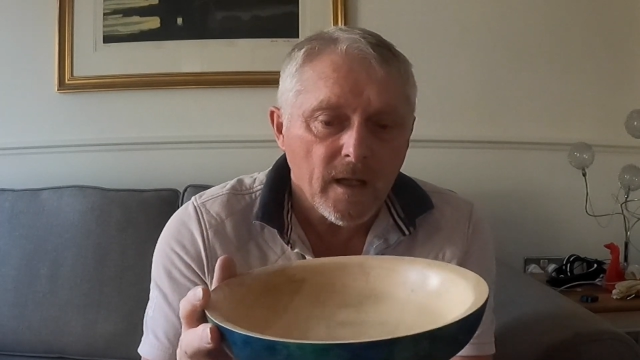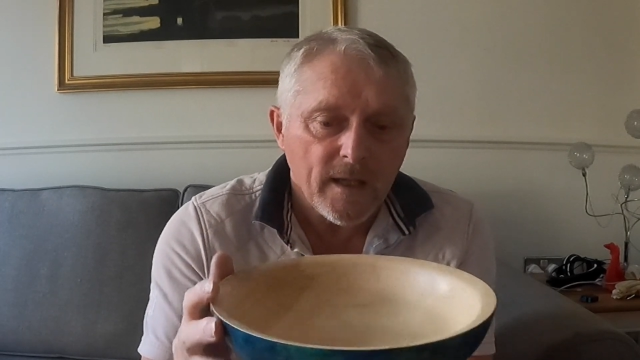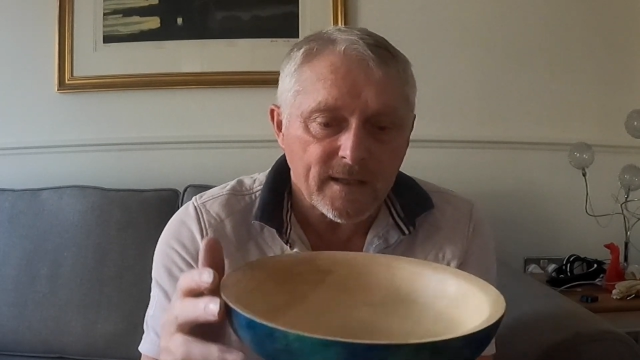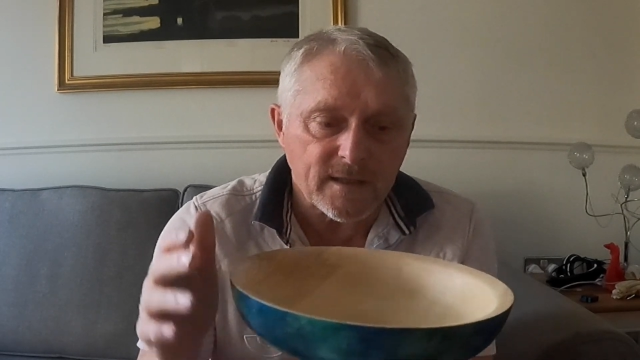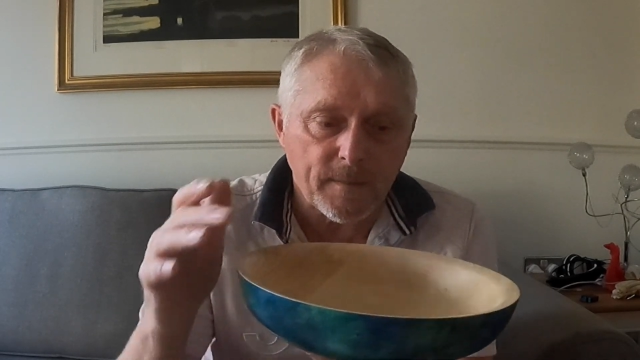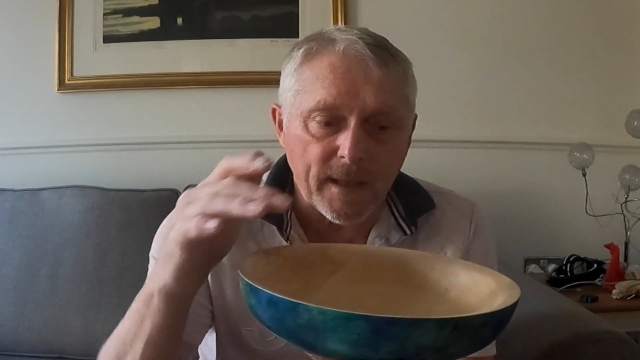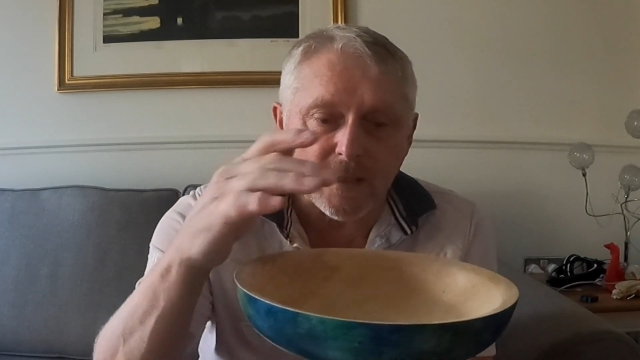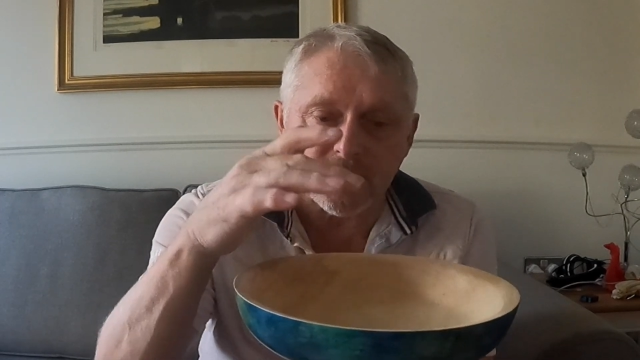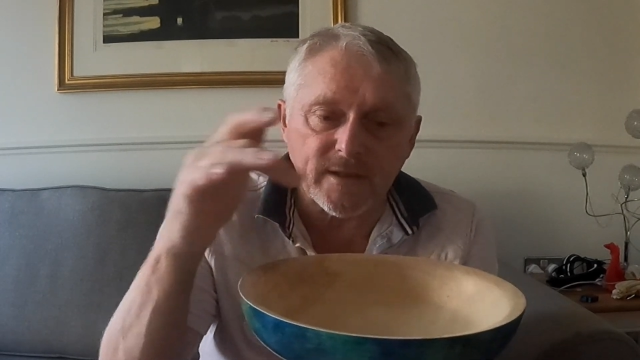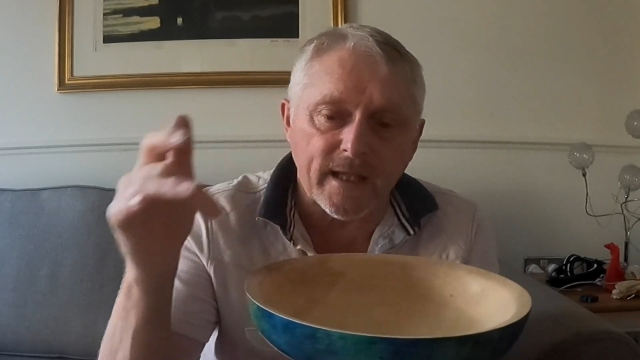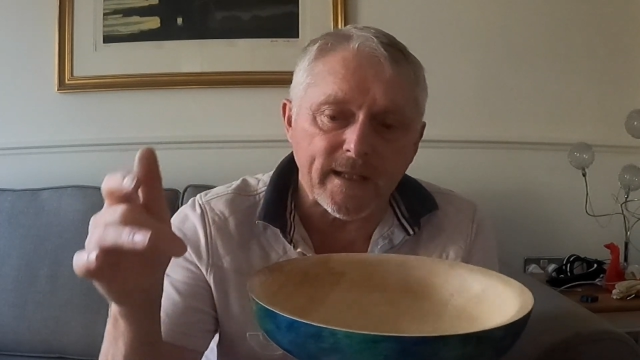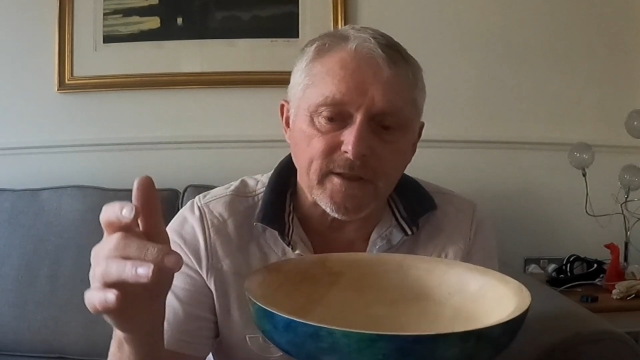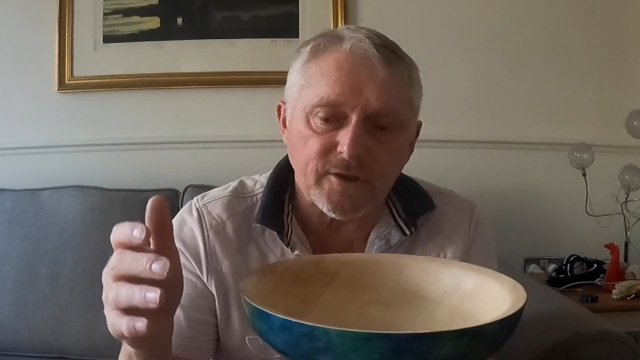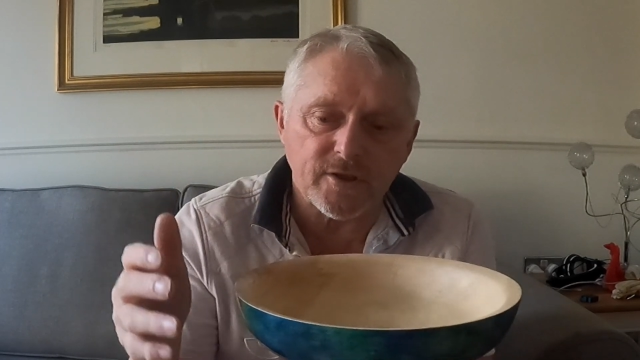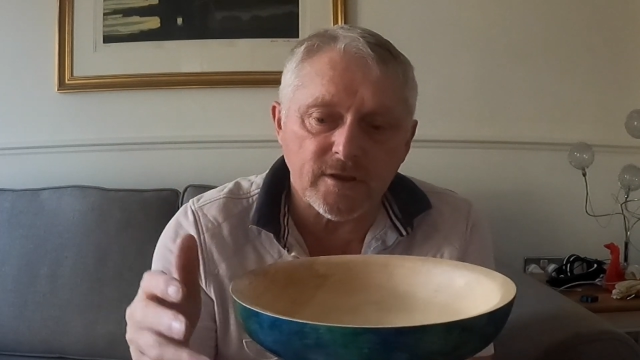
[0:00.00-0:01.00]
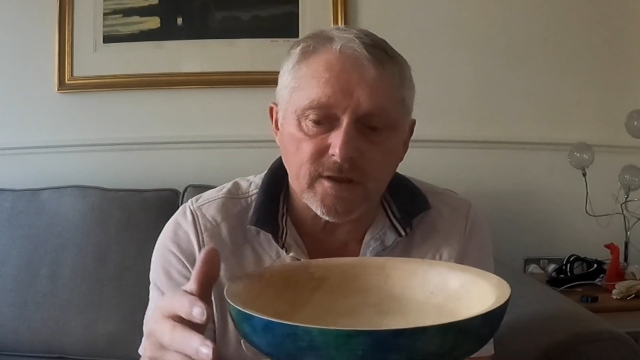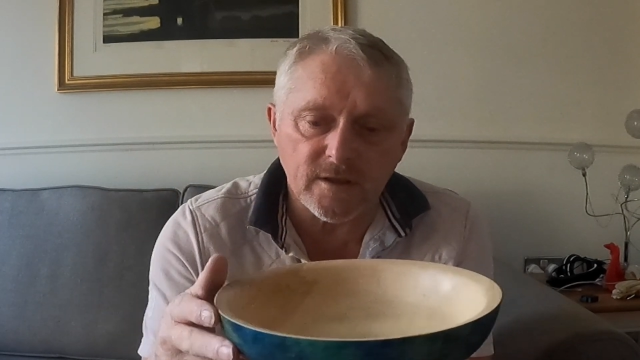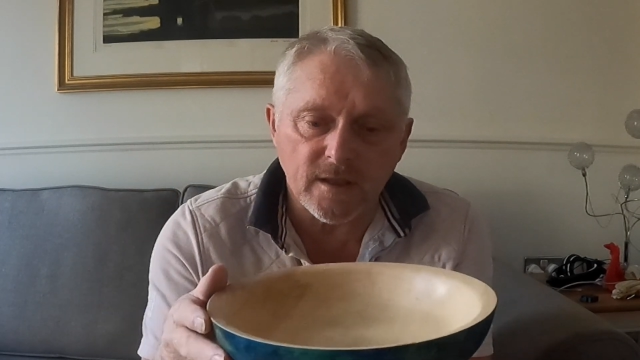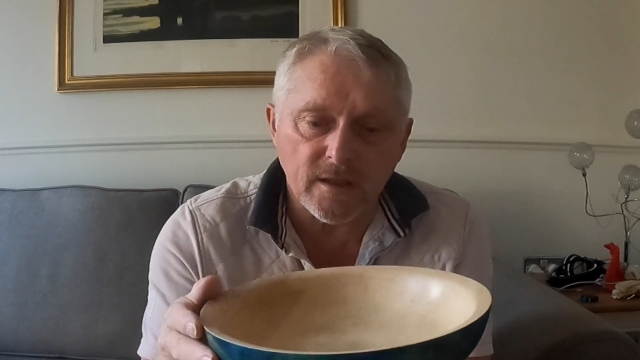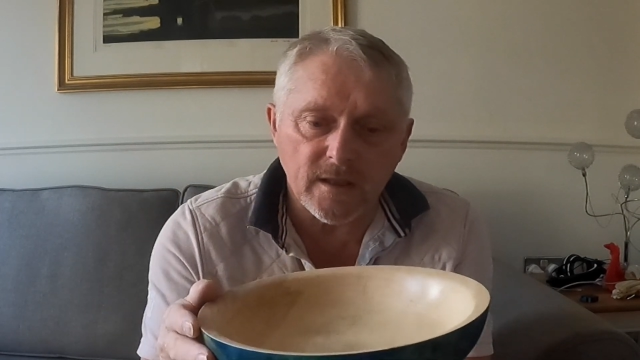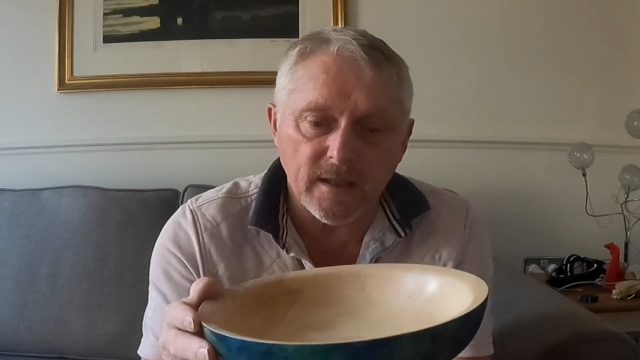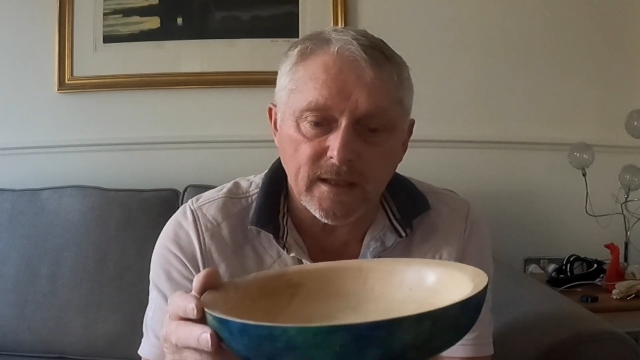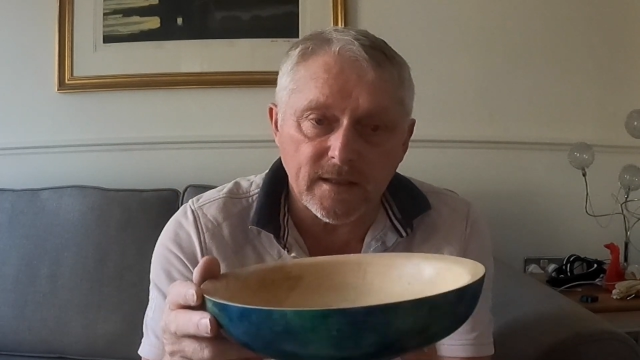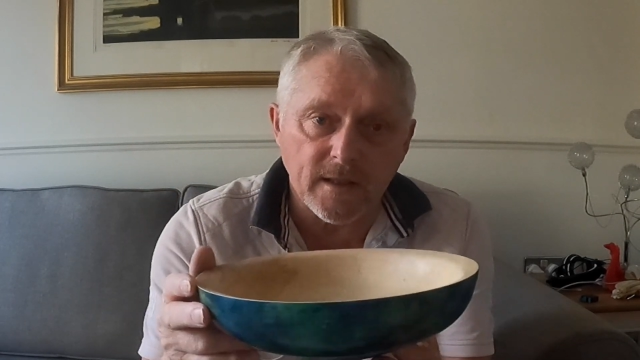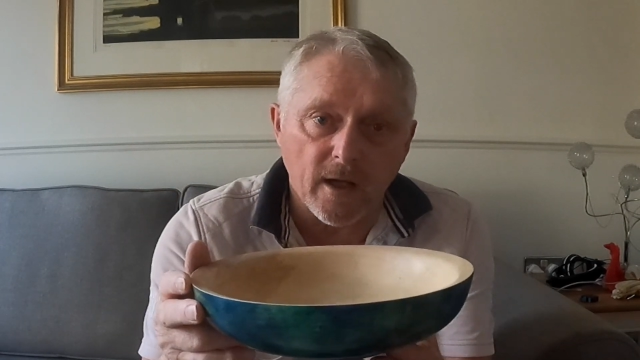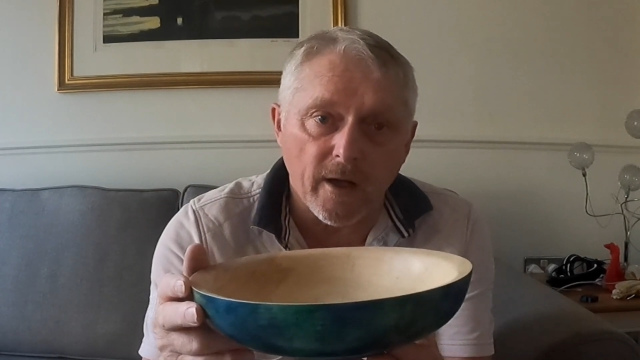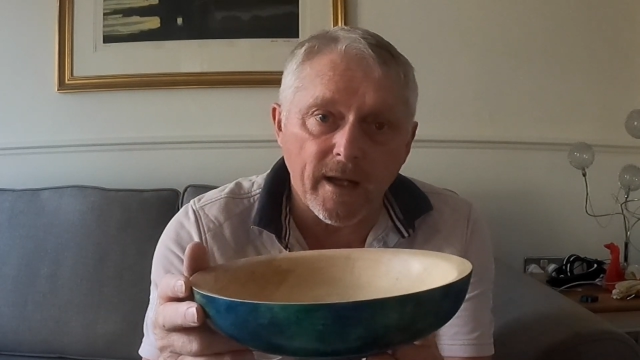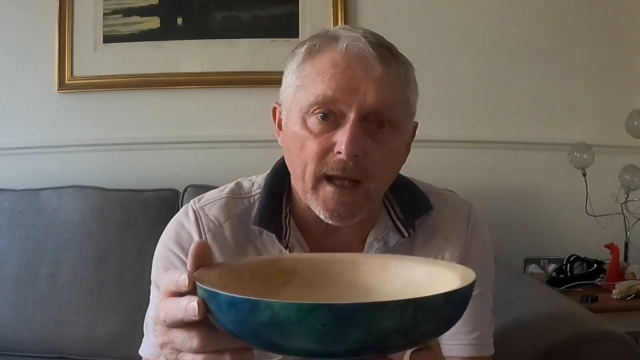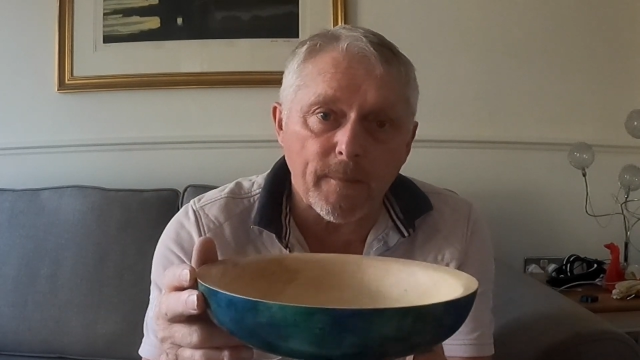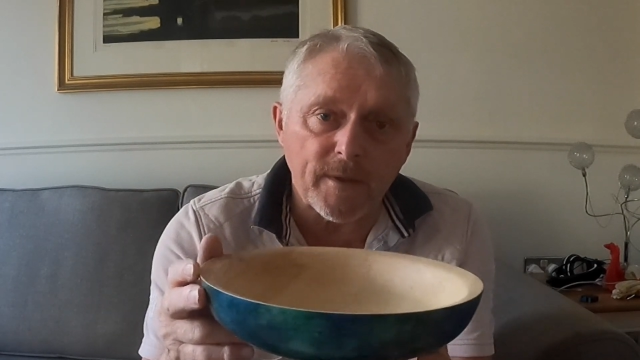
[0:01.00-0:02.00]
It's about 10 inches in
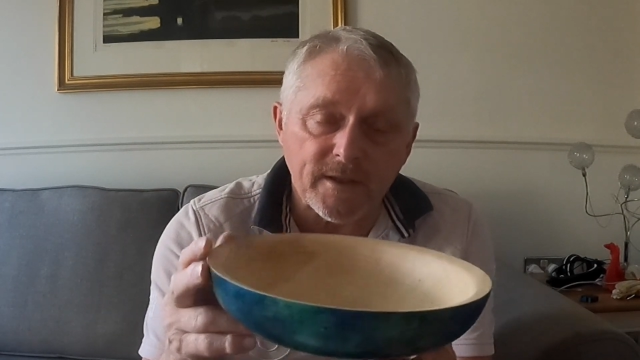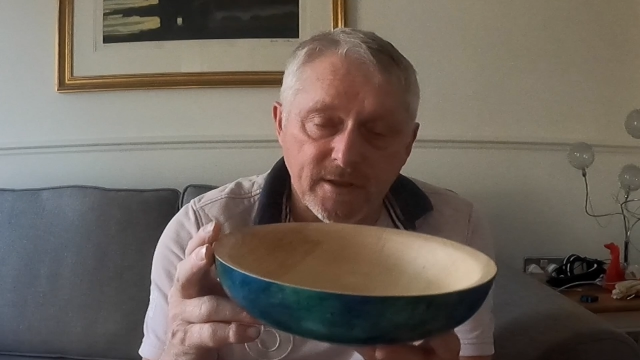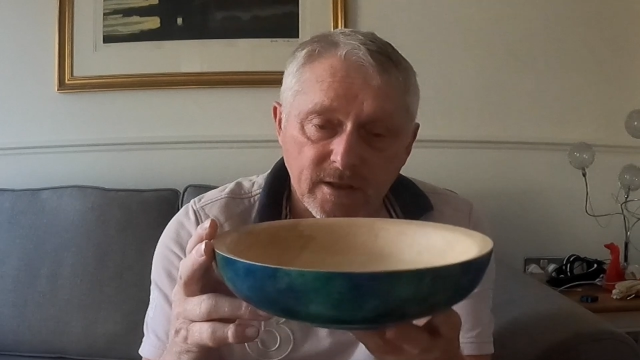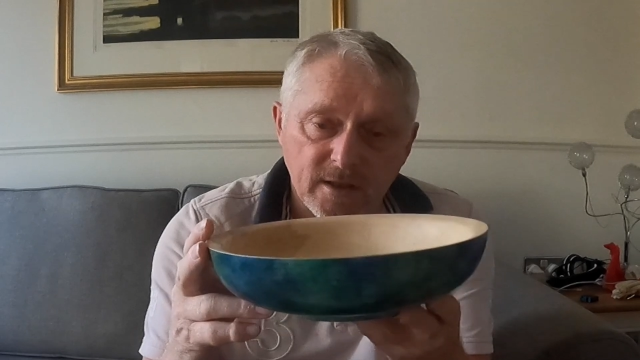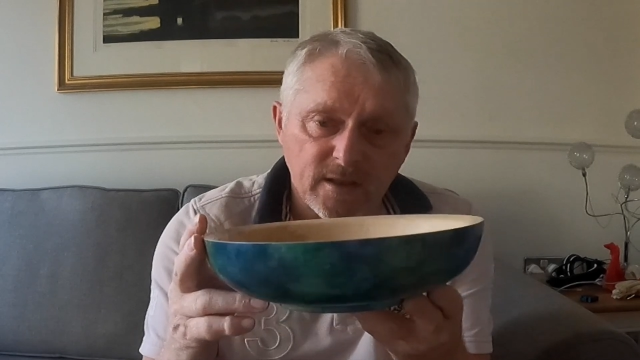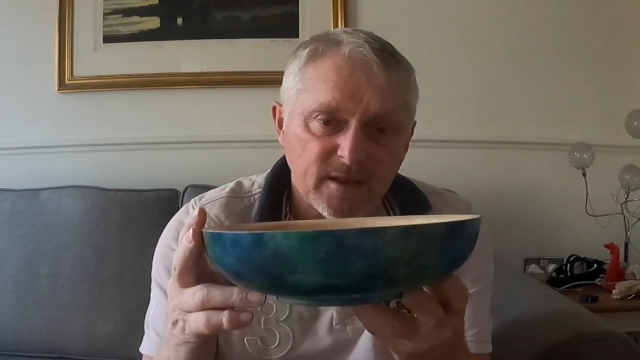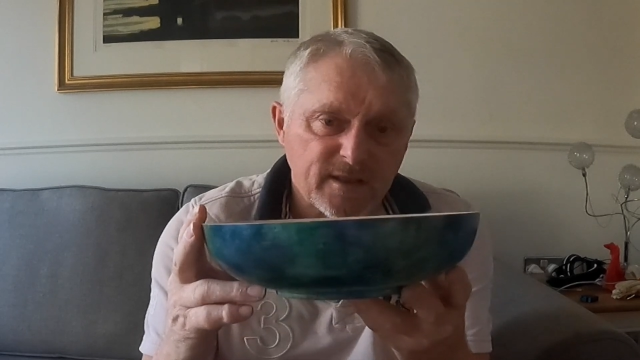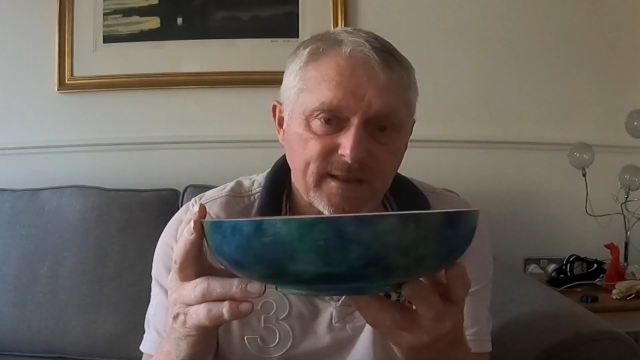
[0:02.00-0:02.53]
diameter,